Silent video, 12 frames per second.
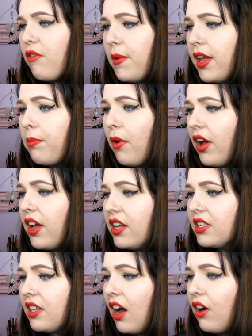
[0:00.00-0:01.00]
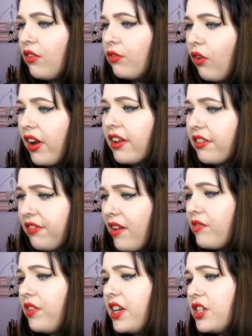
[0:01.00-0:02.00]
be by herself writing
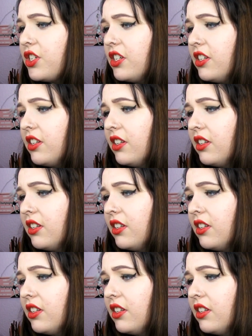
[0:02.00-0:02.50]
fan fiction.